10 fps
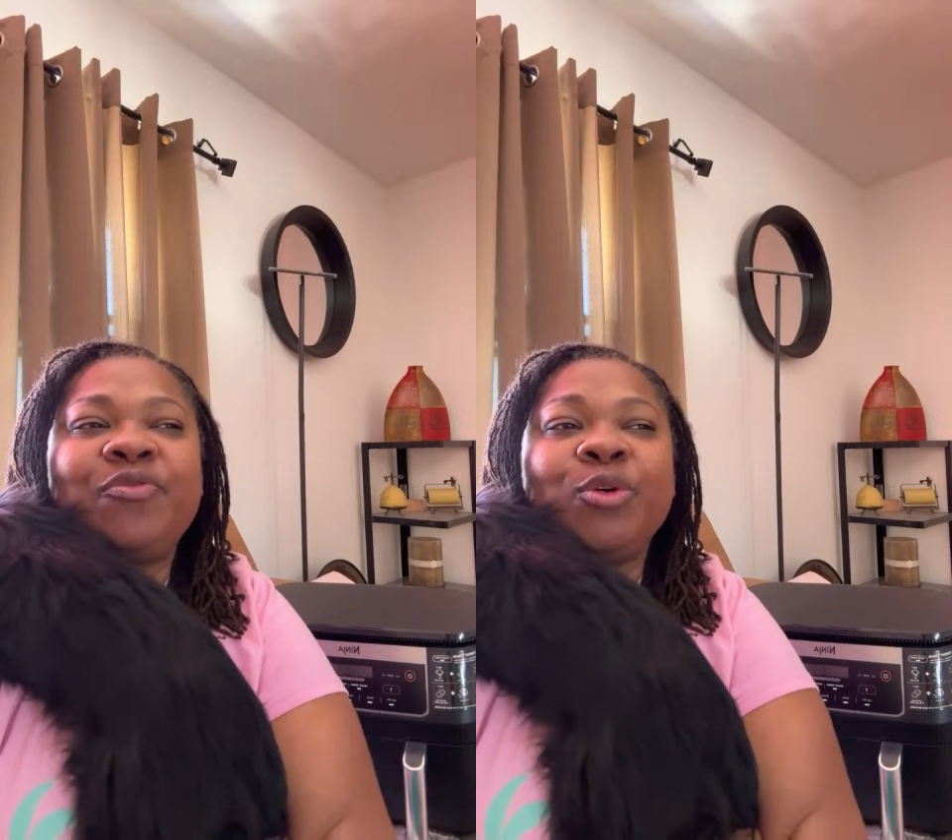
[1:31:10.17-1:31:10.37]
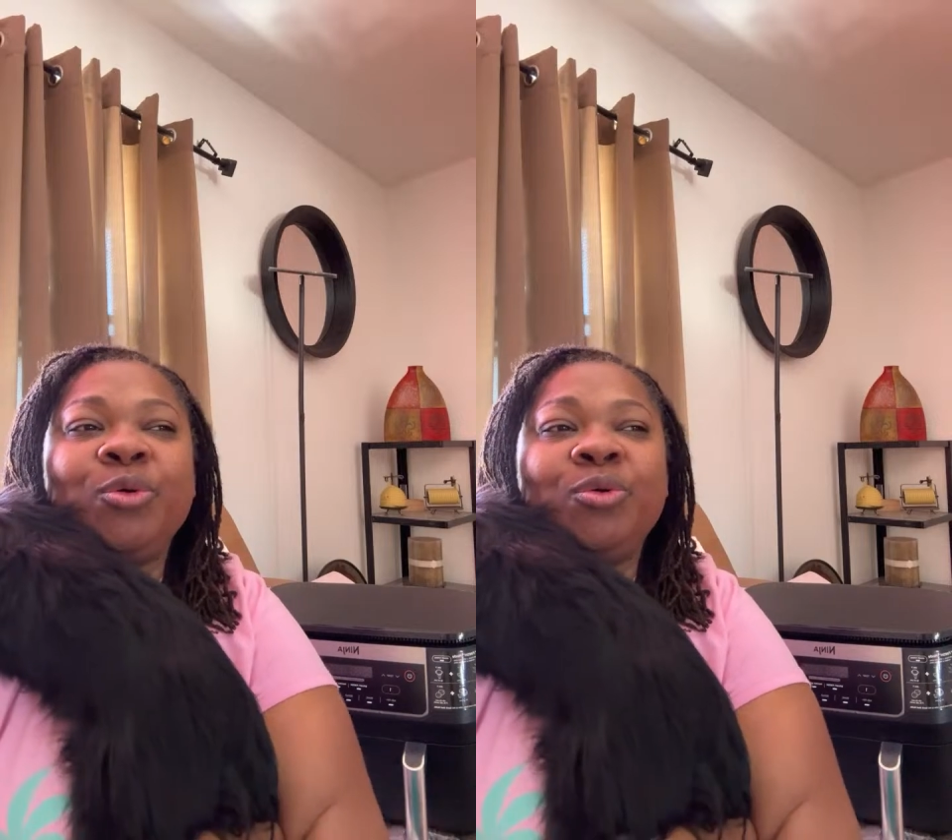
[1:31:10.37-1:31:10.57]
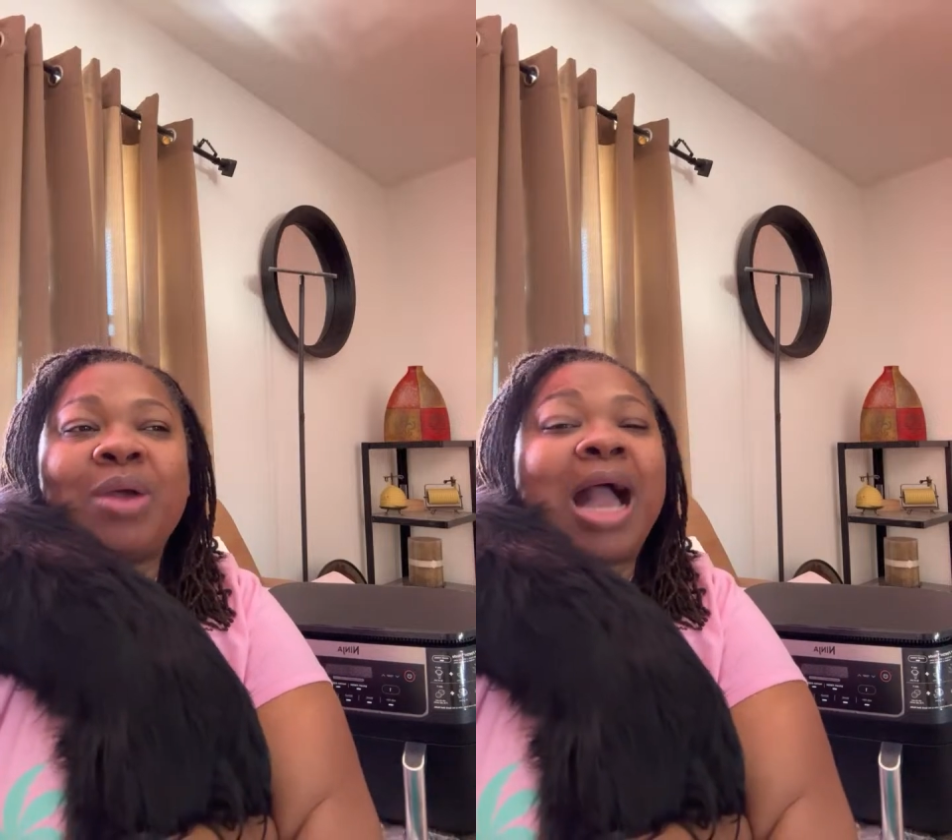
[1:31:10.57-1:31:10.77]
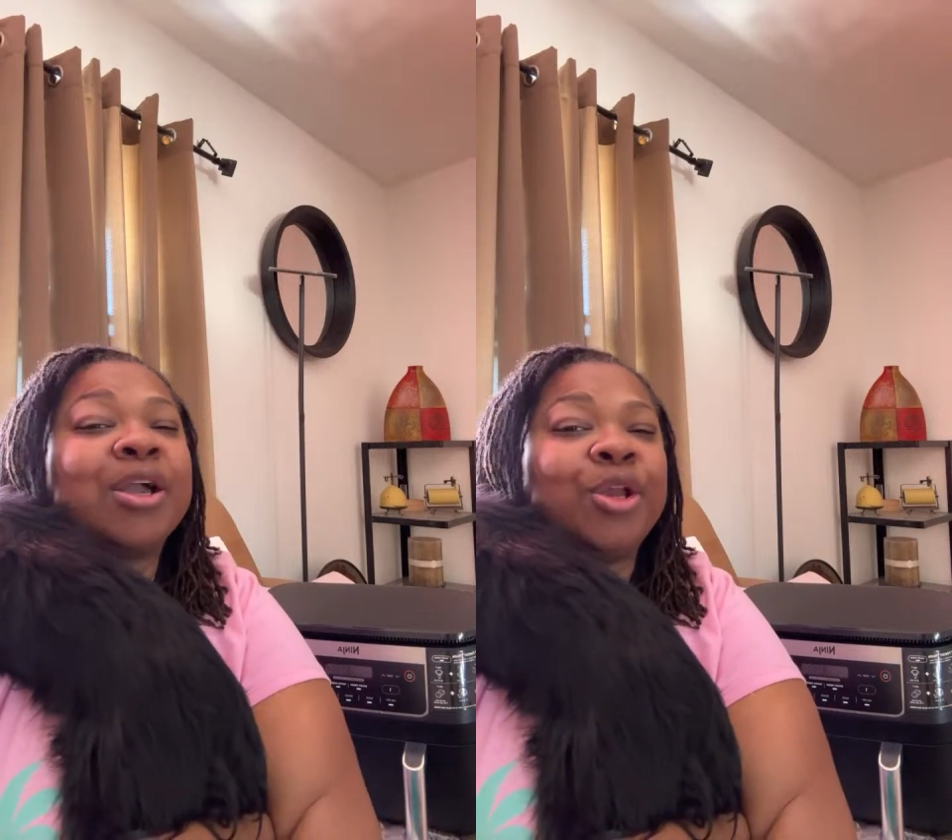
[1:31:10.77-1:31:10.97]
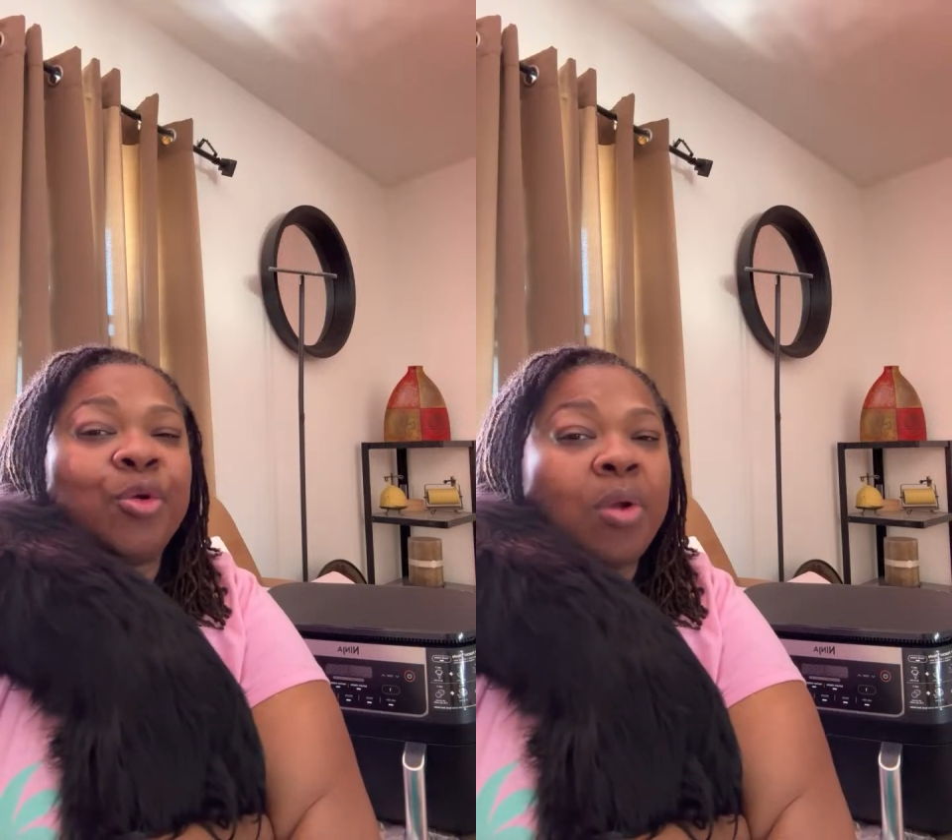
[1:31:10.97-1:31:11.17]
food I
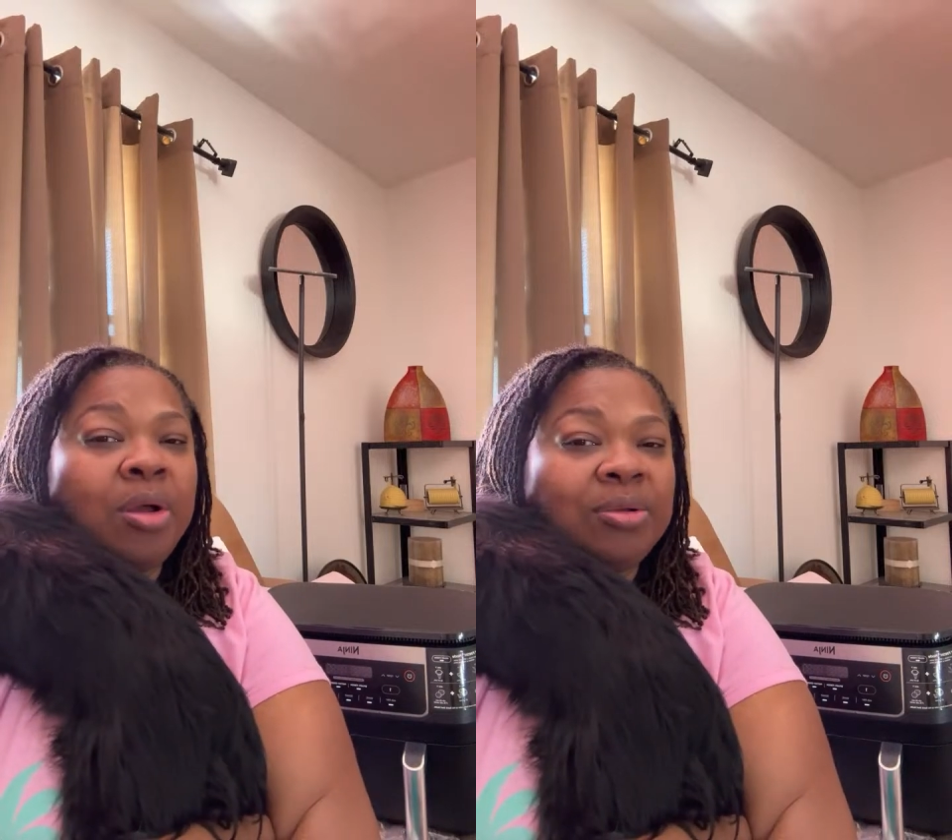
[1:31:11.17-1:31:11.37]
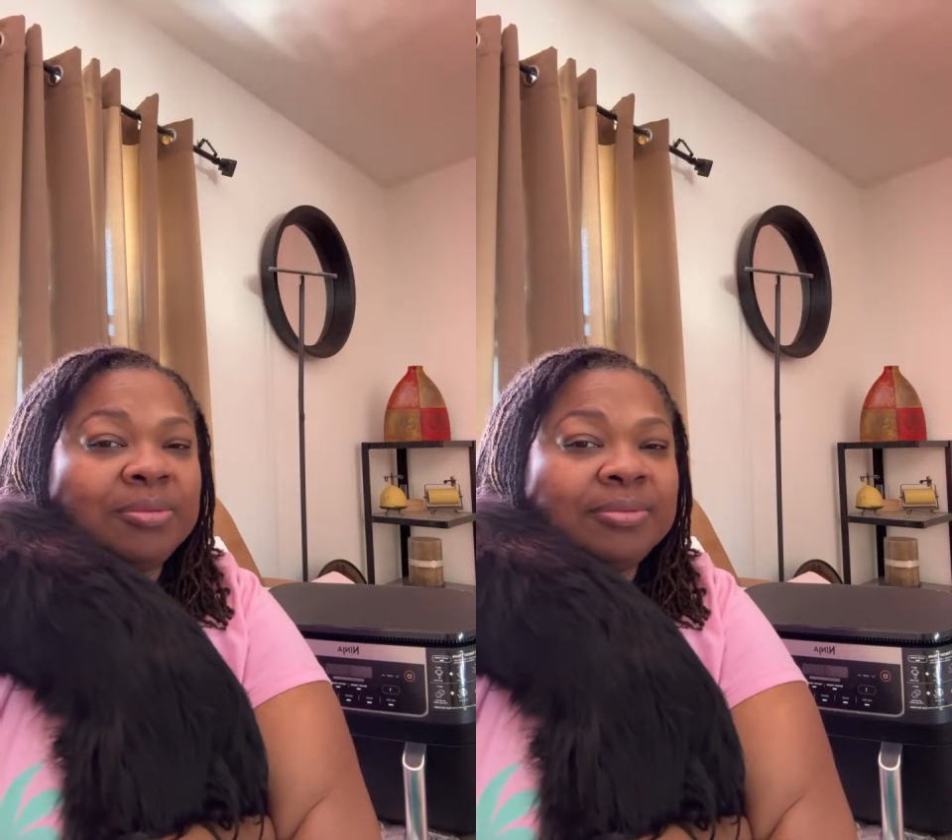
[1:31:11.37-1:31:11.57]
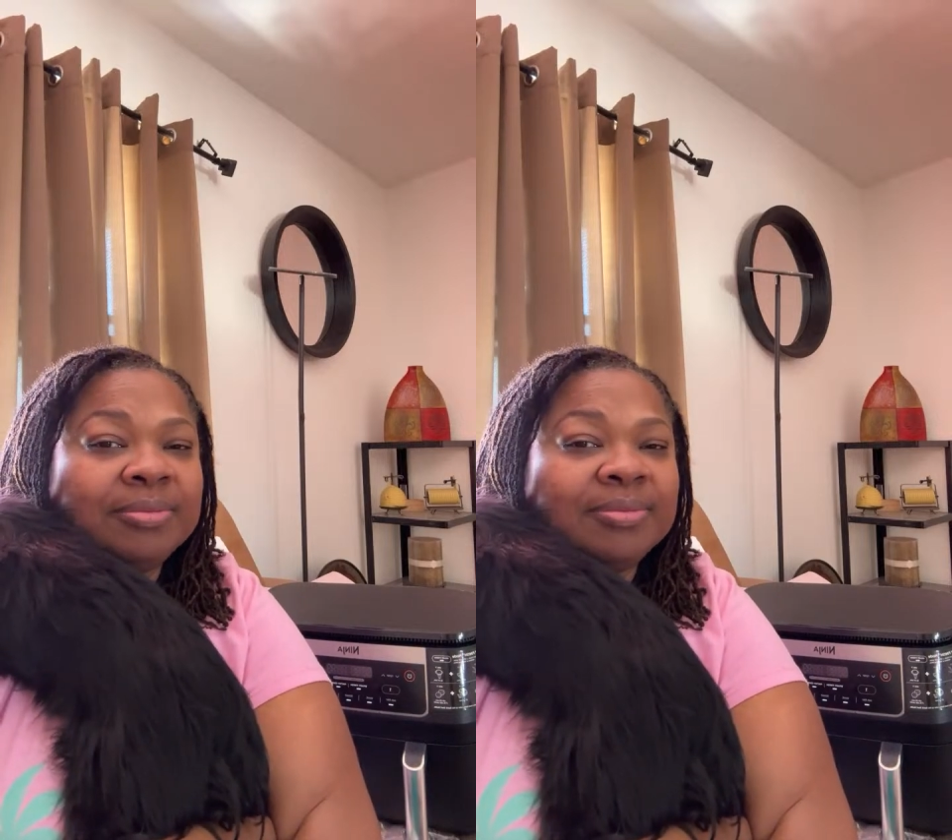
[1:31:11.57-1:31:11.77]
could have grown.